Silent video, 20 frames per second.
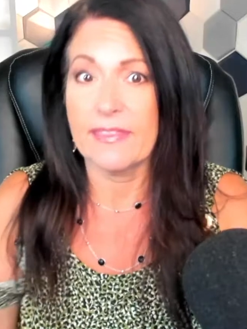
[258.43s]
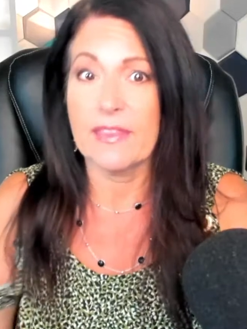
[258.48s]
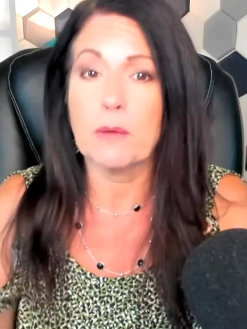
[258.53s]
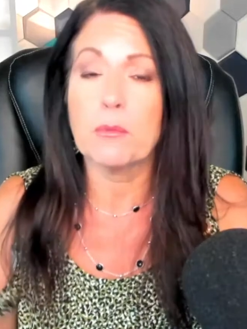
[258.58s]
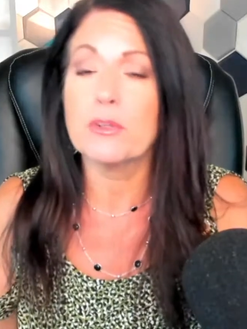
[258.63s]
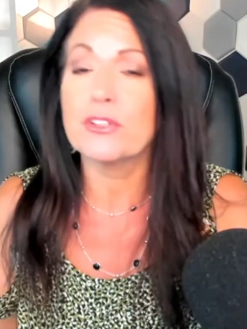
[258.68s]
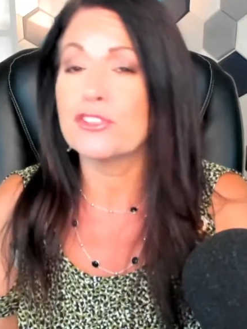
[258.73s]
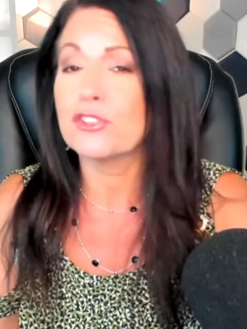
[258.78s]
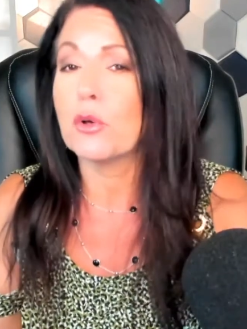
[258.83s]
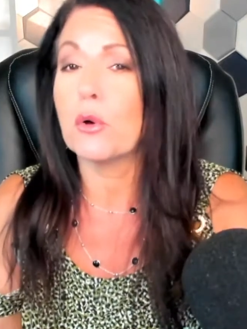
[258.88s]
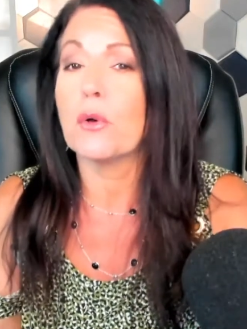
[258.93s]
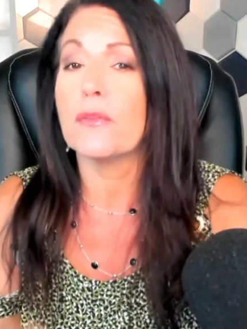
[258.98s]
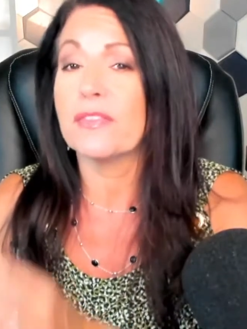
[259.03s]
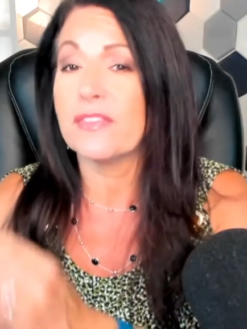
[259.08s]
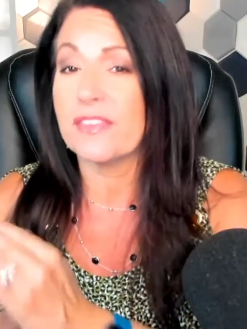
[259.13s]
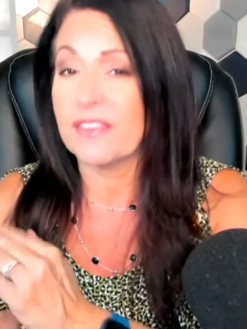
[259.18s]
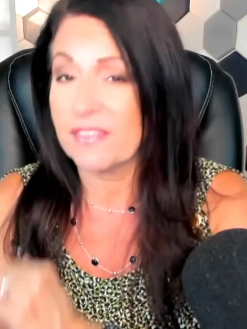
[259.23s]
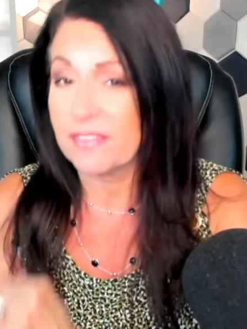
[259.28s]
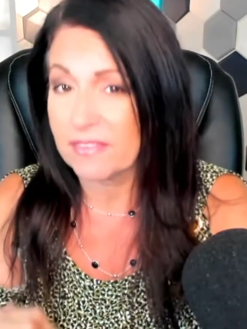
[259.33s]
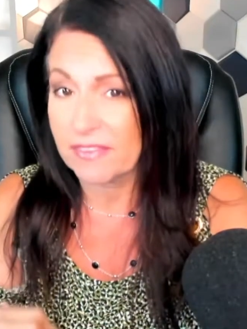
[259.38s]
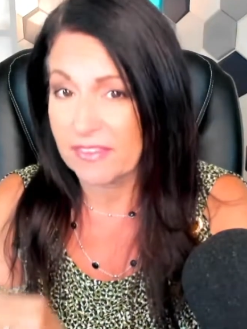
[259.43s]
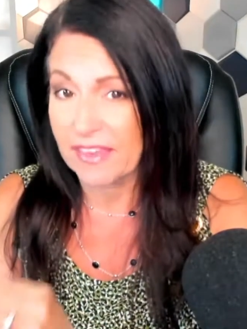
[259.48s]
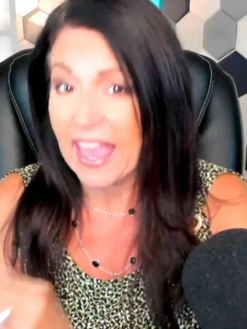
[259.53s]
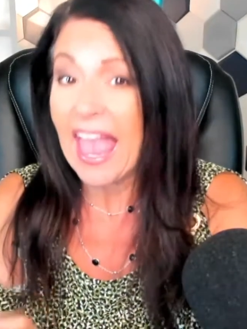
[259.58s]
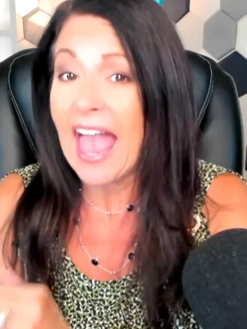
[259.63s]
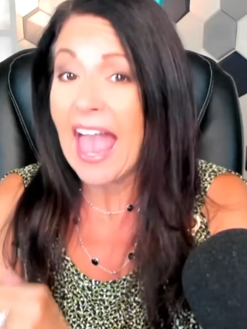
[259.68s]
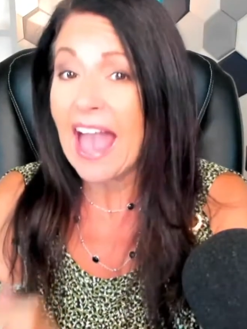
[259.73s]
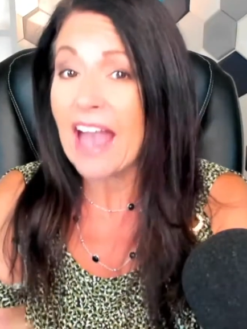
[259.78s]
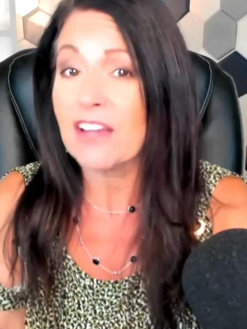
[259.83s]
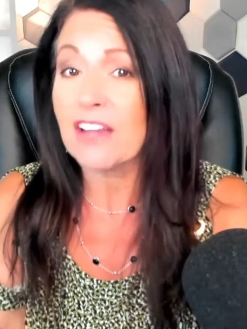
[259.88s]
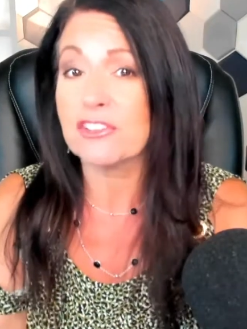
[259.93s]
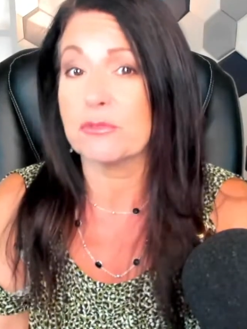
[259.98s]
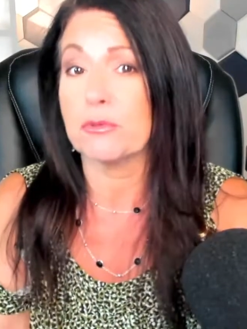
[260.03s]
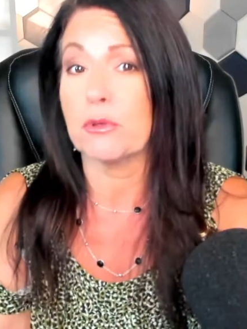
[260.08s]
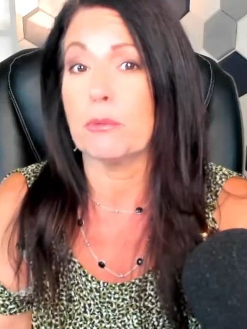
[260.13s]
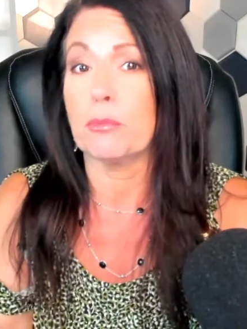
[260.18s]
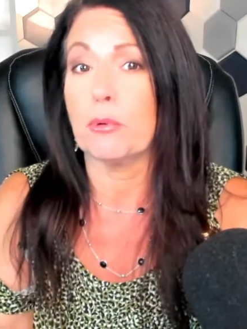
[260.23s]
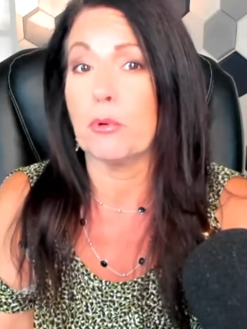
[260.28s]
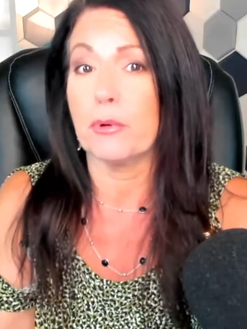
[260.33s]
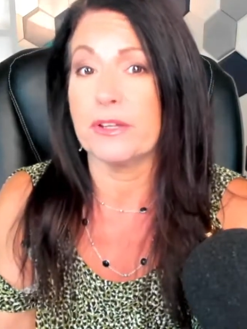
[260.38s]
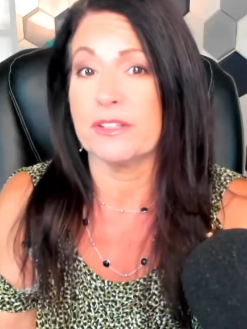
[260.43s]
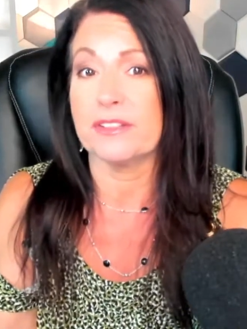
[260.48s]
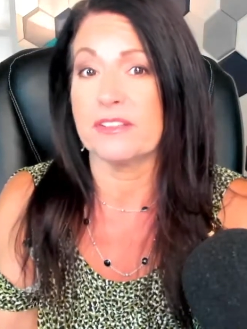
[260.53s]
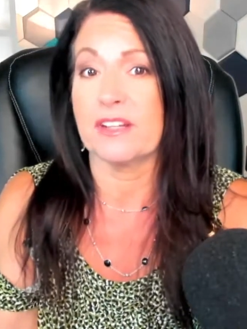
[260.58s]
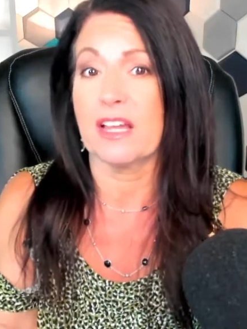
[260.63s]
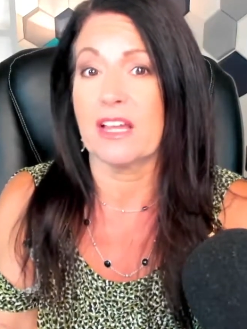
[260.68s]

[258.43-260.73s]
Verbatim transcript: were told that the actual poison